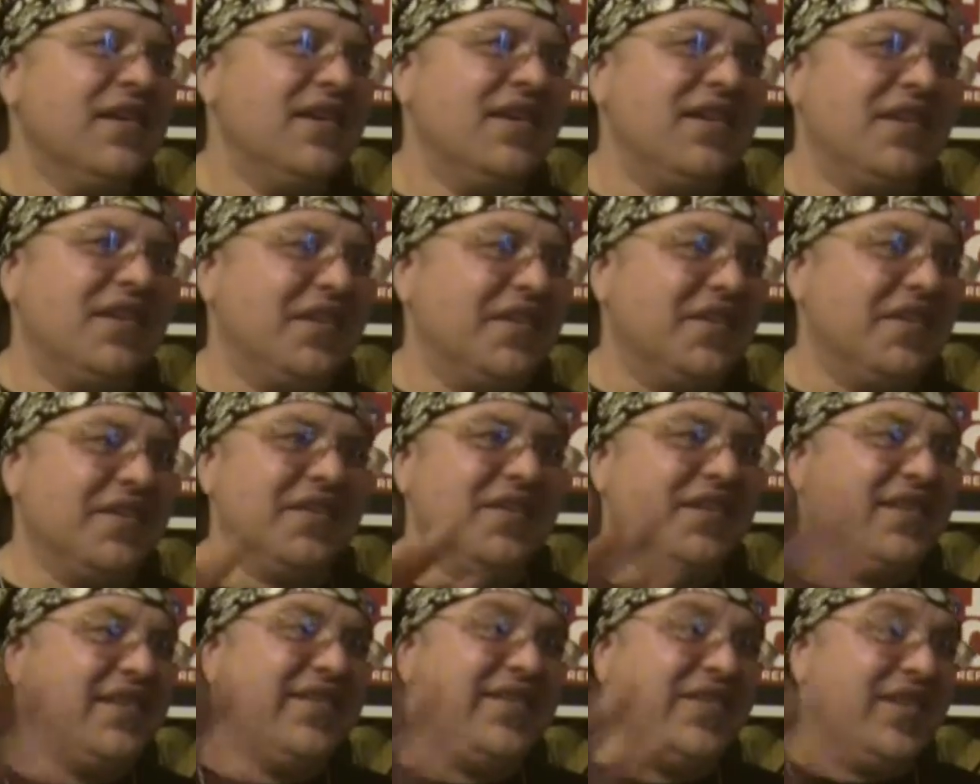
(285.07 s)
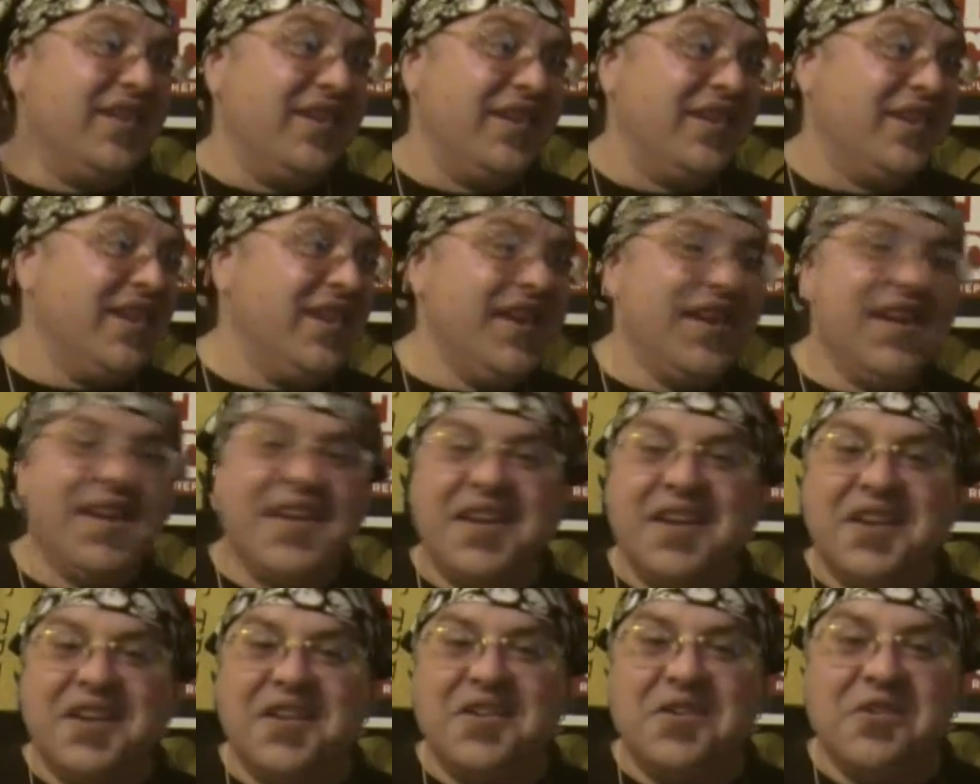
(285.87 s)

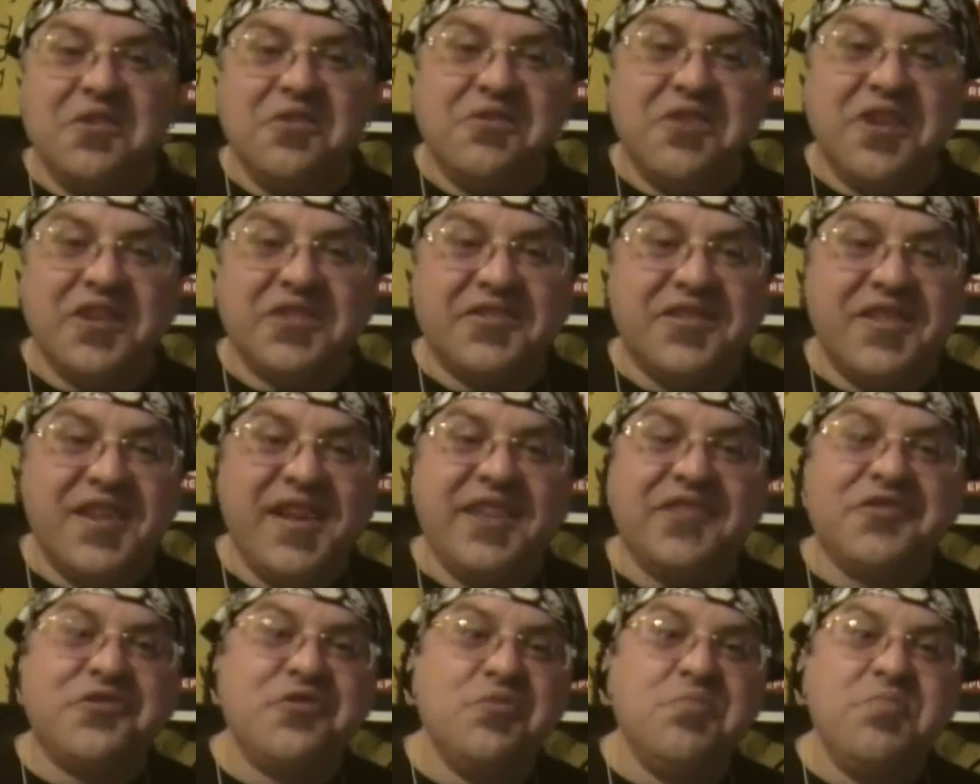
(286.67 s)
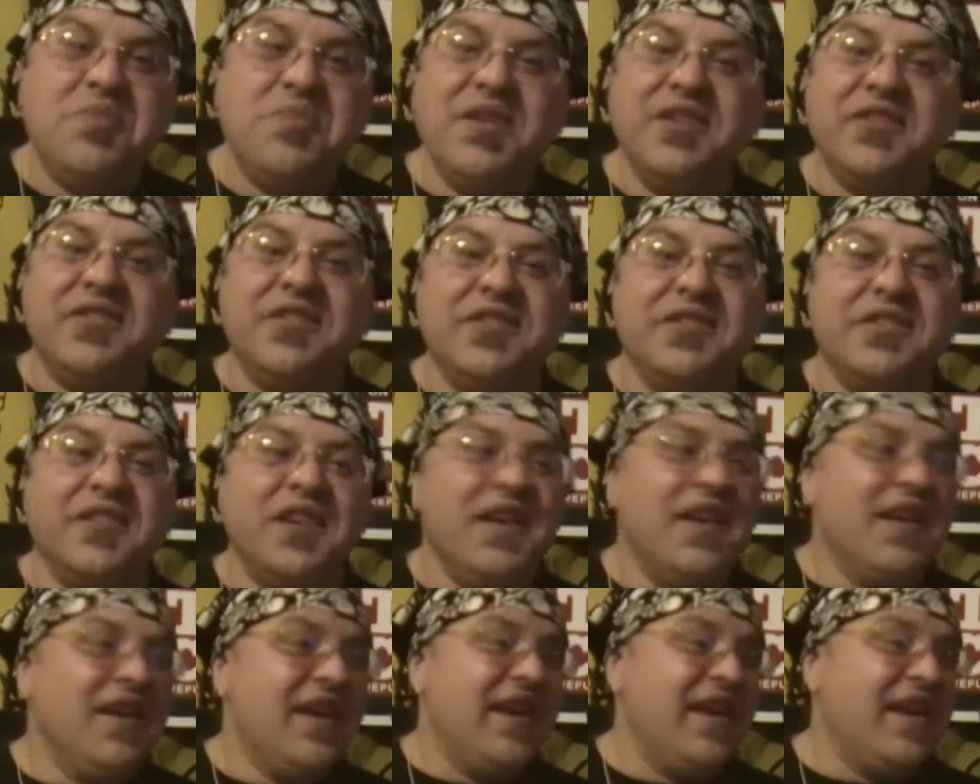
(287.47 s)
you know, the rest of that, that's your business.
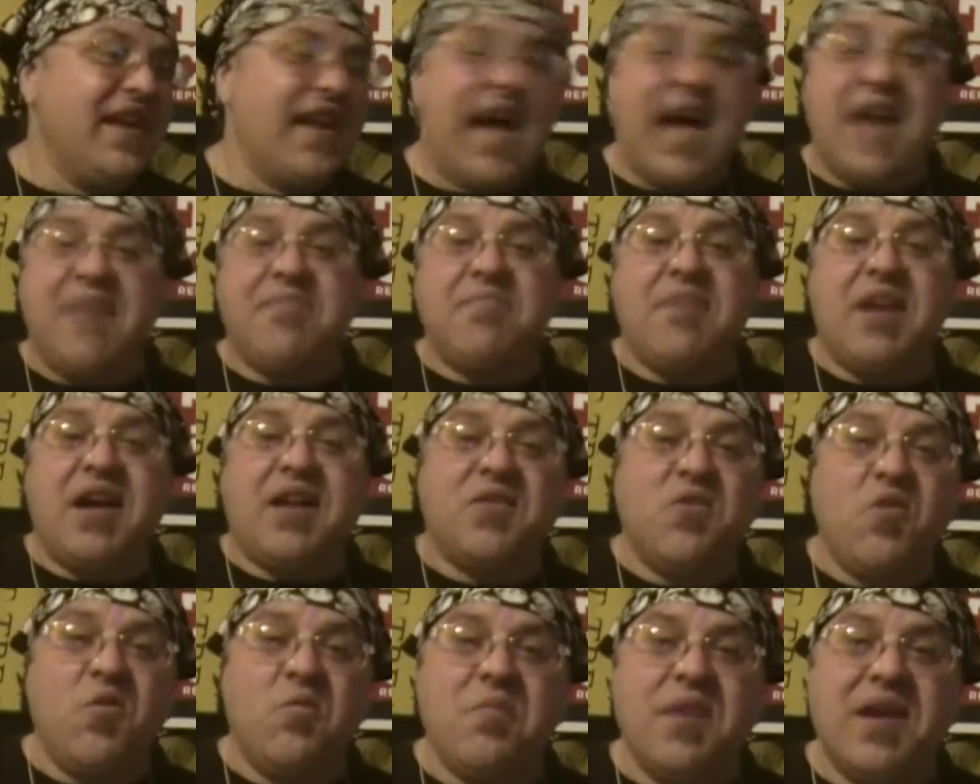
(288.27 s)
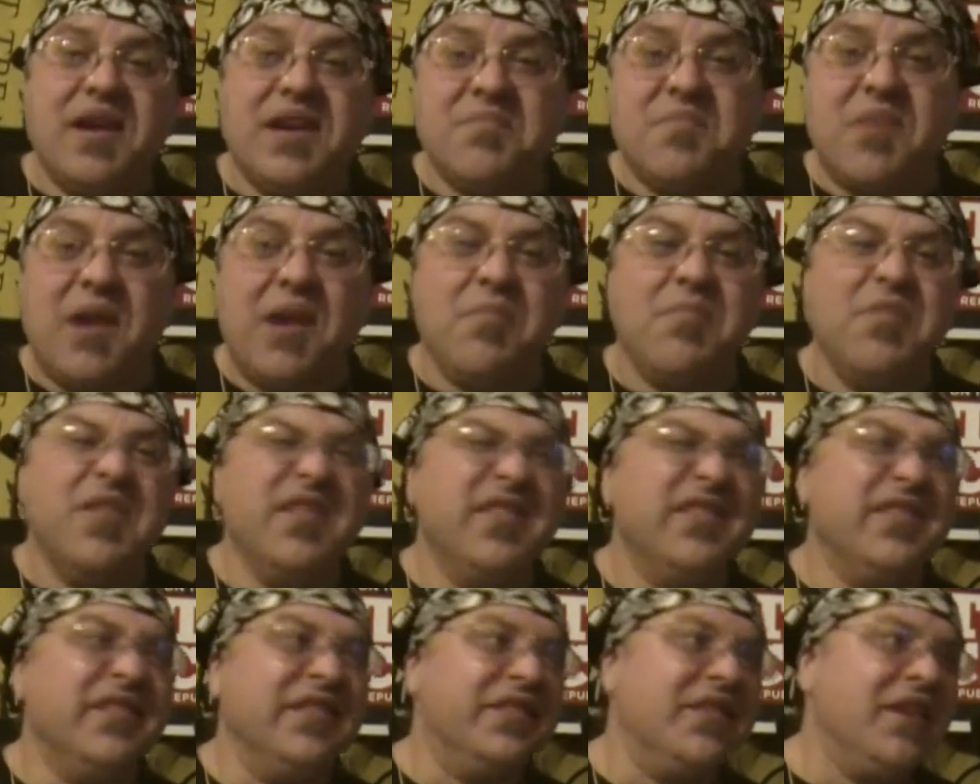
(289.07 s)
And I'm not going to make it my
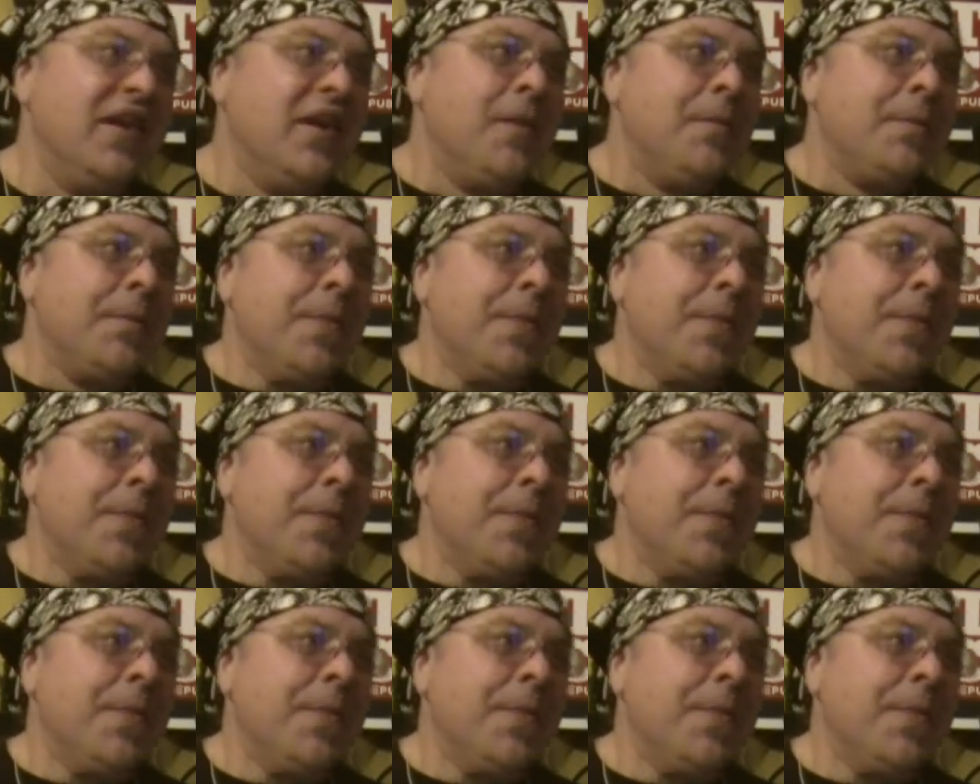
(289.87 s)
business.